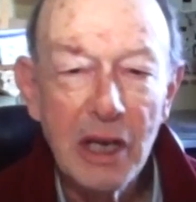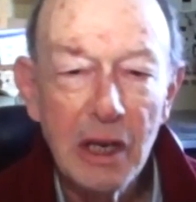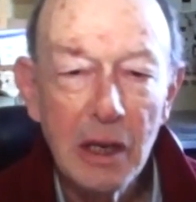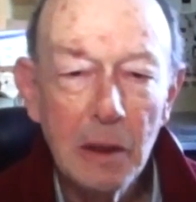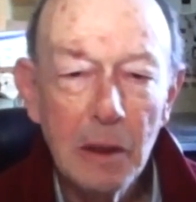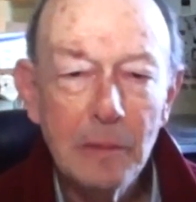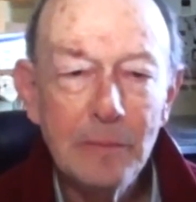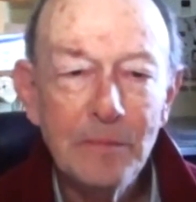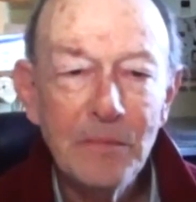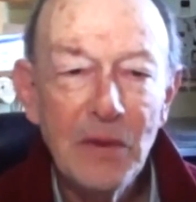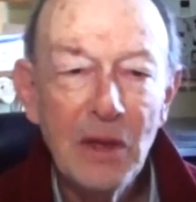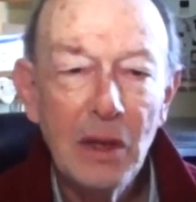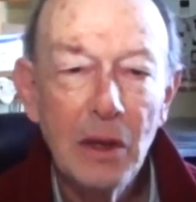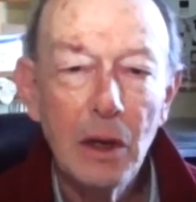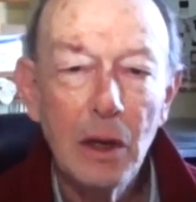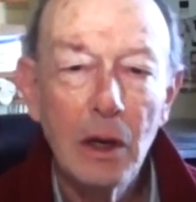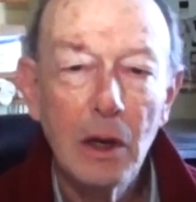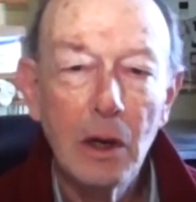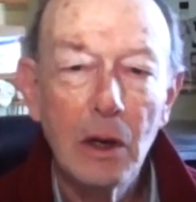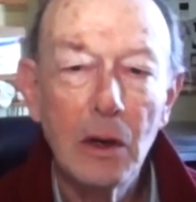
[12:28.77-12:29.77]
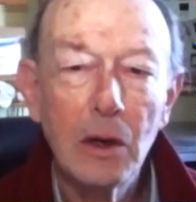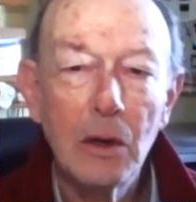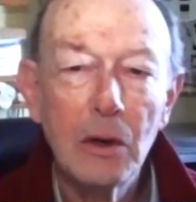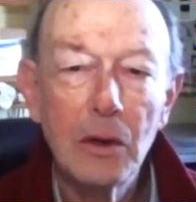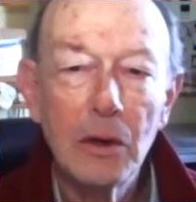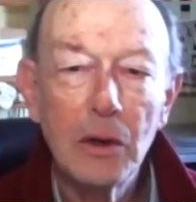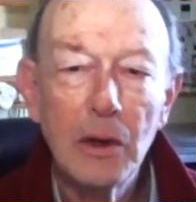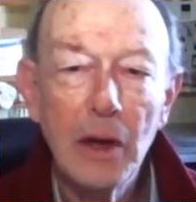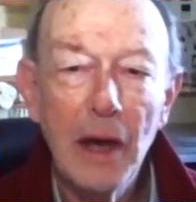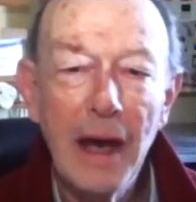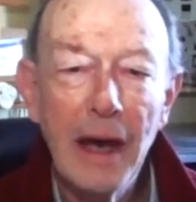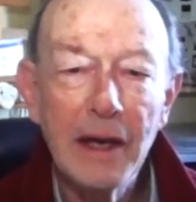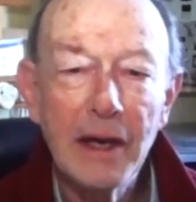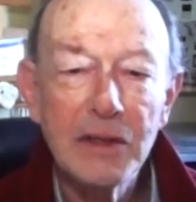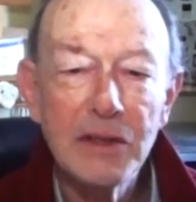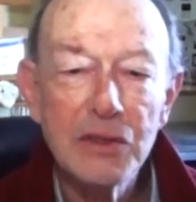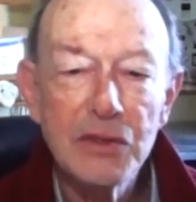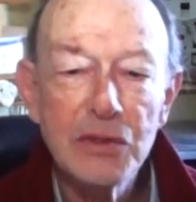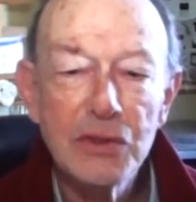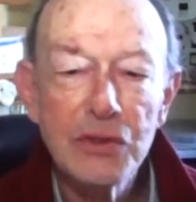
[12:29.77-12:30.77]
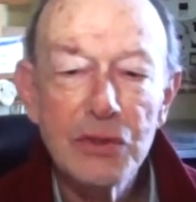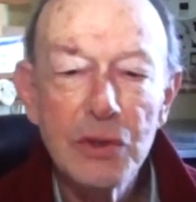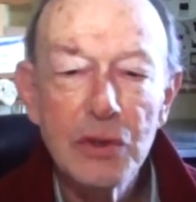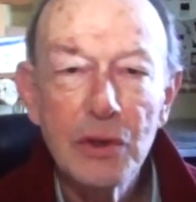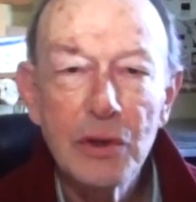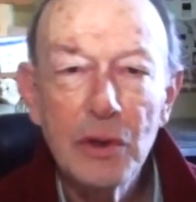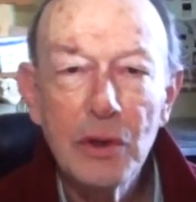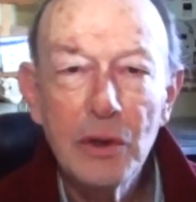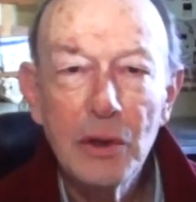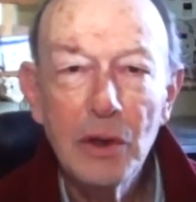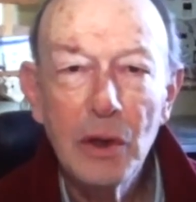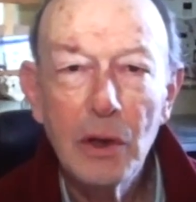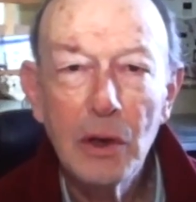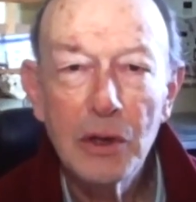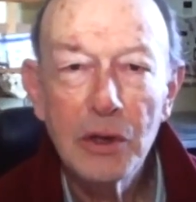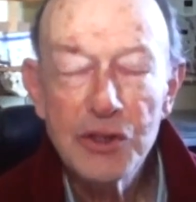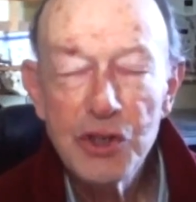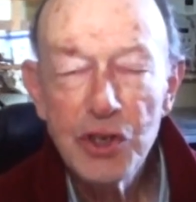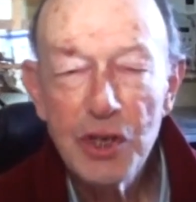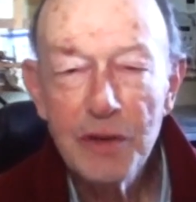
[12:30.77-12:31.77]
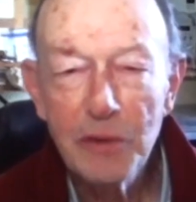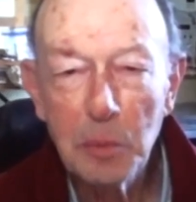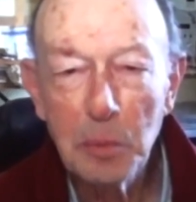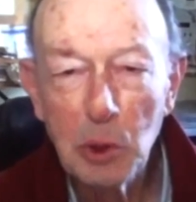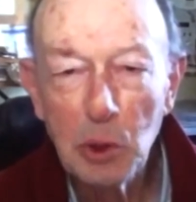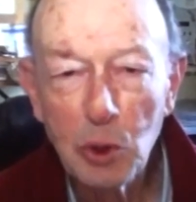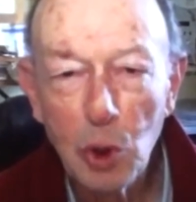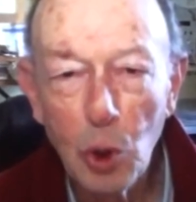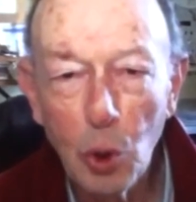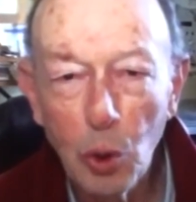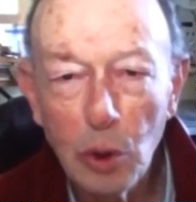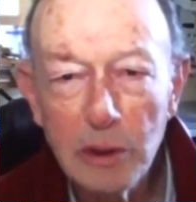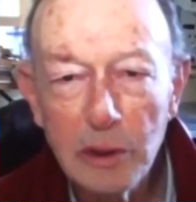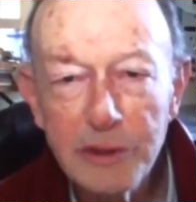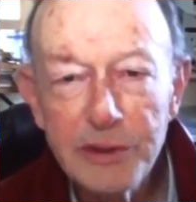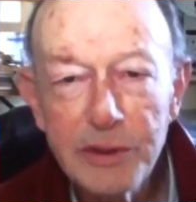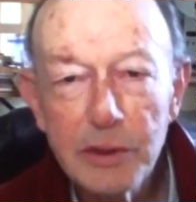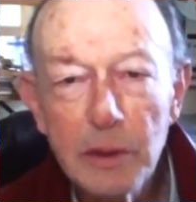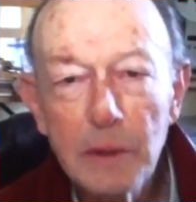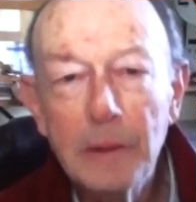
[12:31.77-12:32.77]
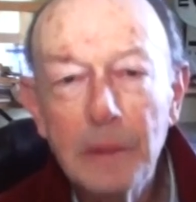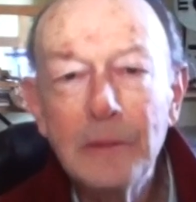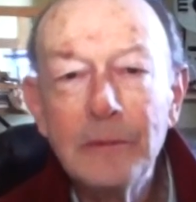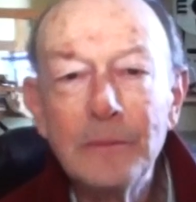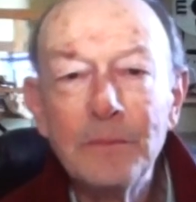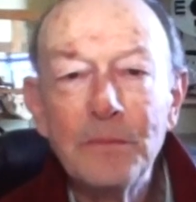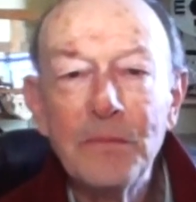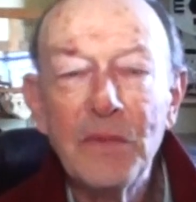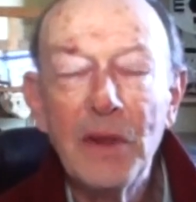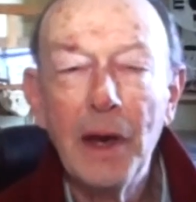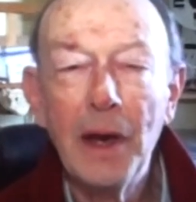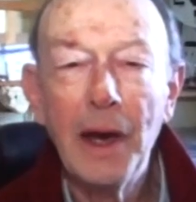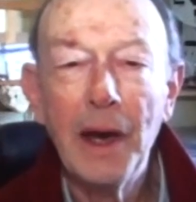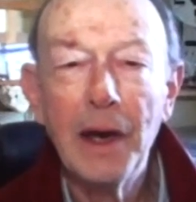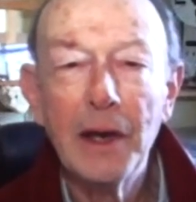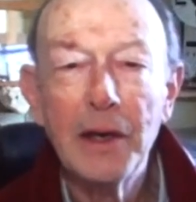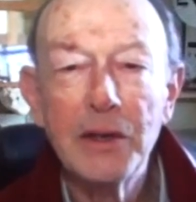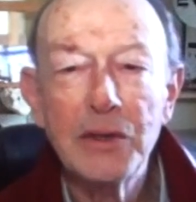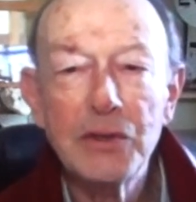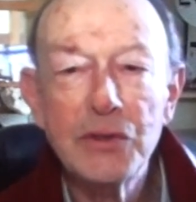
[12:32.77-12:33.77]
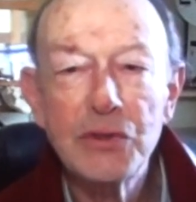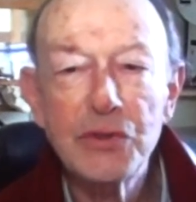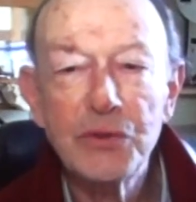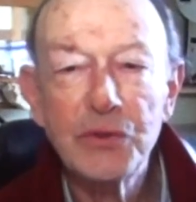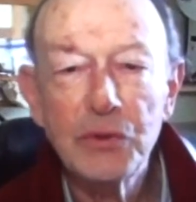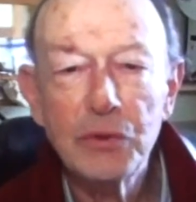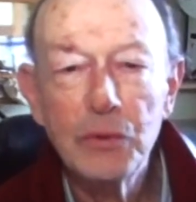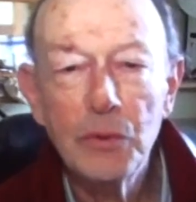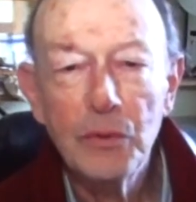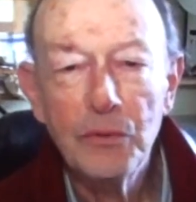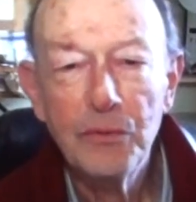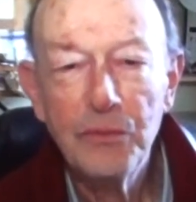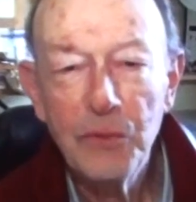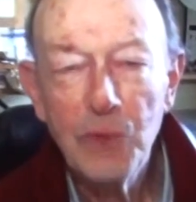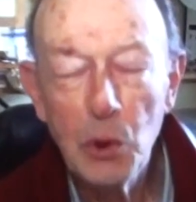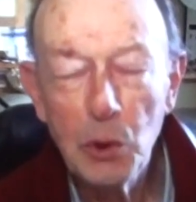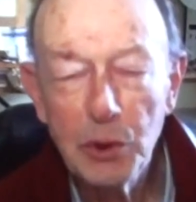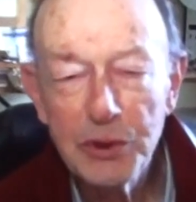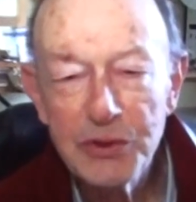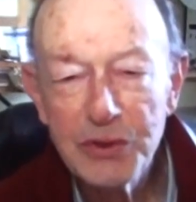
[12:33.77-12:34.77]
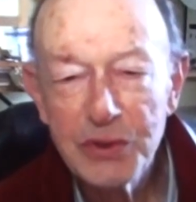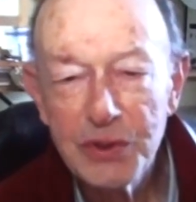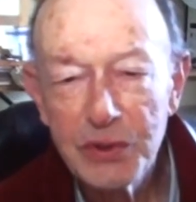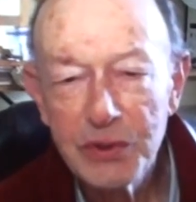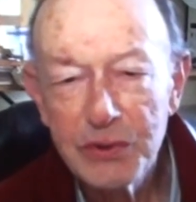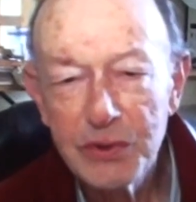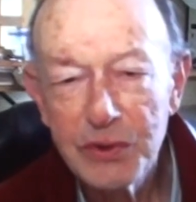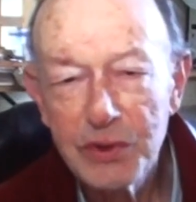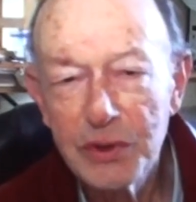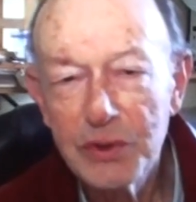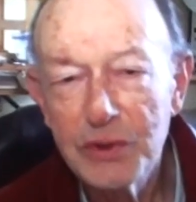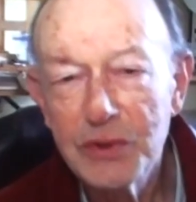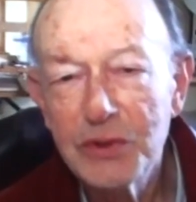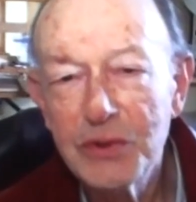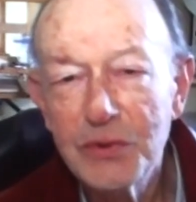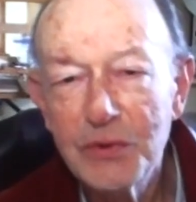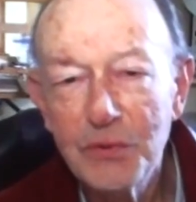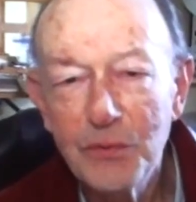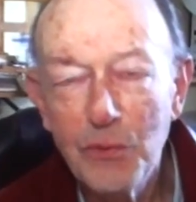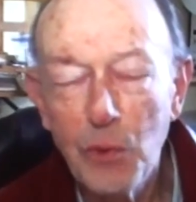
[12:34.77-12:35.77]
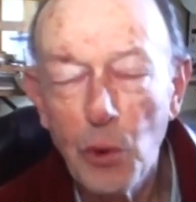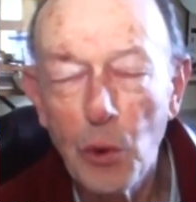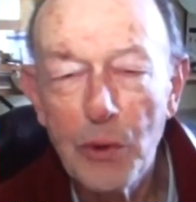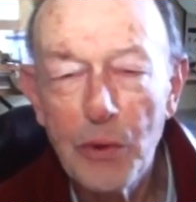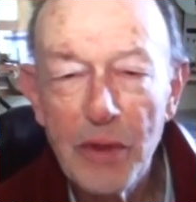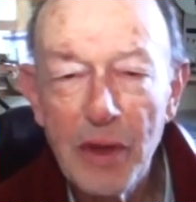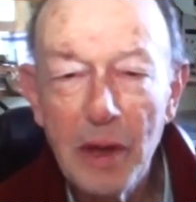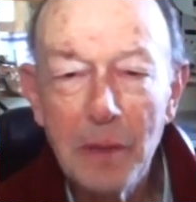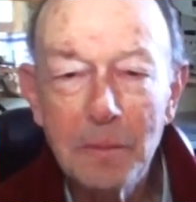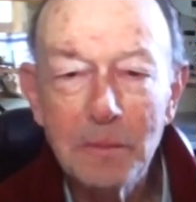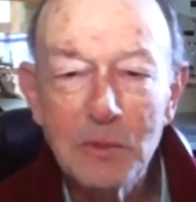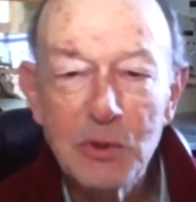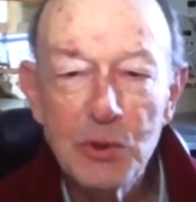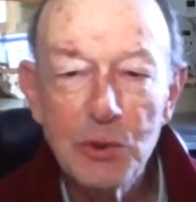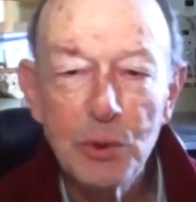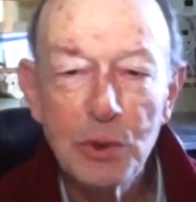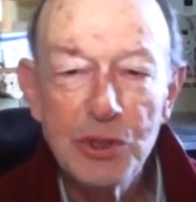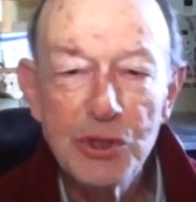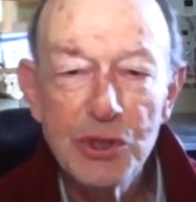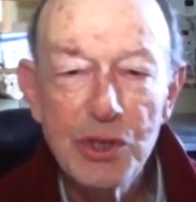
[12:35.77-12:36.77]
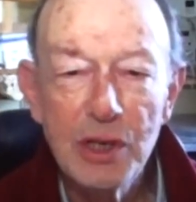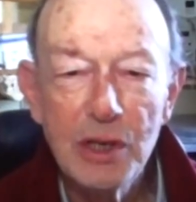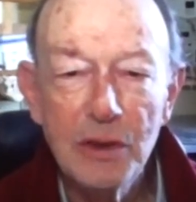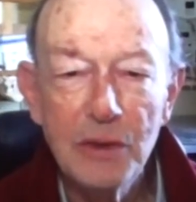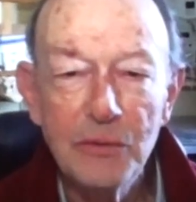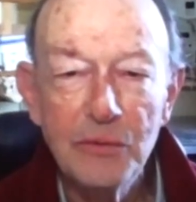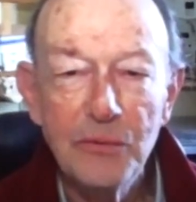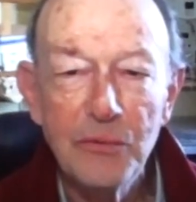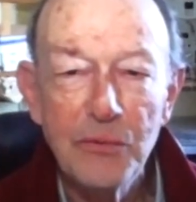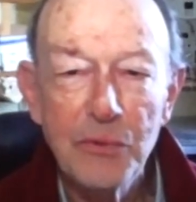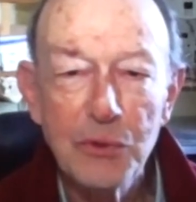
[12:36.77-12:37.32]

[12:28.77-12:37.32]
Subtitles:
as achievable goals, as focuses for them to achieve through their activities,